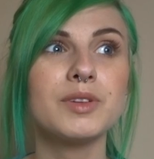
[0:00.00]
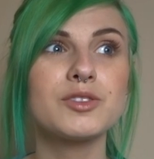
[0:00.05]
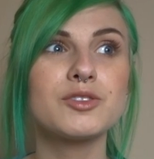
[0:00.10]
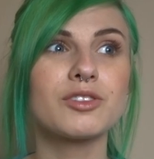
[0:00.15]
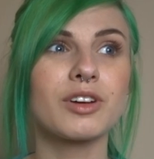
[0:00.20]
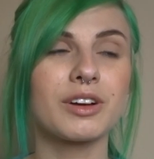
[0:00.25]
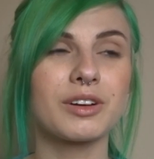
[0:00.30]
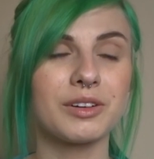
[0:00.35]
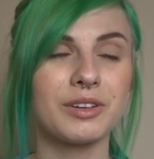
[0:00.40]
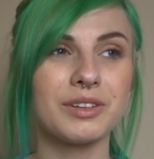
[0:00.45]

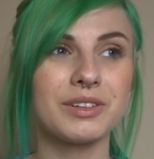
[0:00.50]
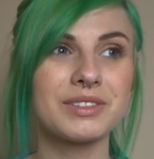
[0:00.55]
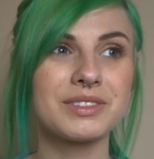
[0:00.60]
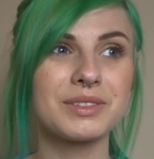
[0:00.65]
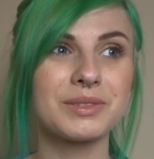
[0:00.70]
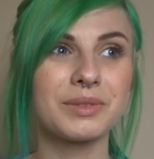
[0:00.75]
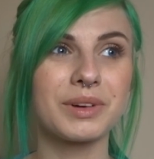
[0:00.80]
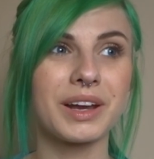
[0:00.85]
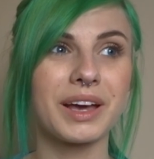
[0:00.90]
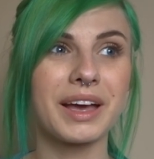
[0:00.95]
struggles
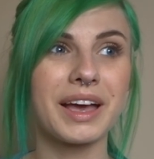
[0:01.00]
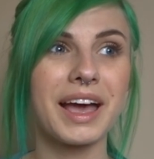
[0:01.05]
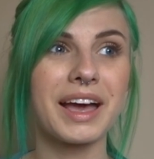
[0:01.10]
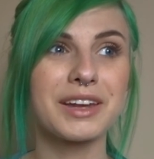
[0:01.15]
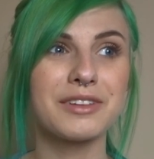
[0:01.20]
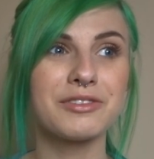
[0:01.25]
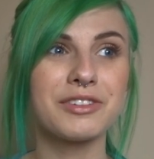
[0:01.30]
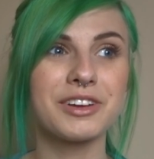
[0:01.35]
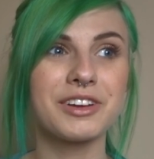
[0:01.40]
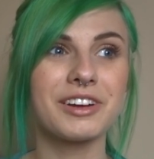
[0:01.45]
when I had
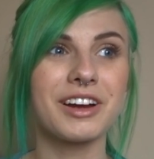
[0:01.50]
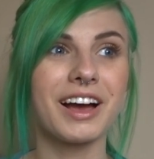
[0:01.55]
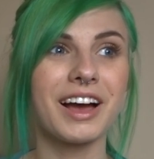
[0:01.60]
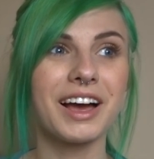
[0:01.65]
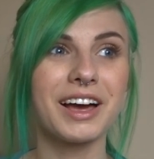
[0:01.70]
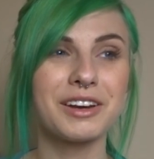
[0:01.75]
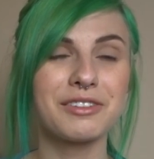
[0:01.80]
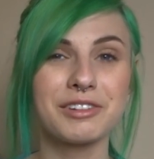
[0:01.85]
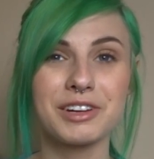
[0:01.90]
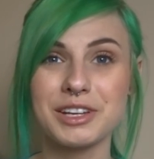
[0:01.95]
to figure out
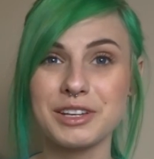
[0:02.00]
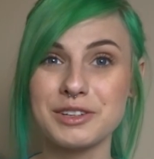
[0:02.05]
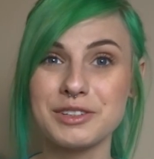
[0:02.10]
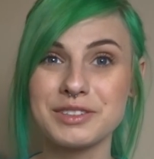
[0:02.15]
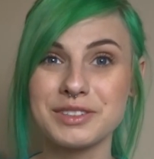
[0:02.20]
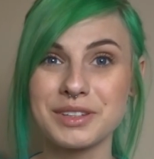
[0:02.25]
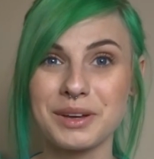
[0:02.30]
how to reuse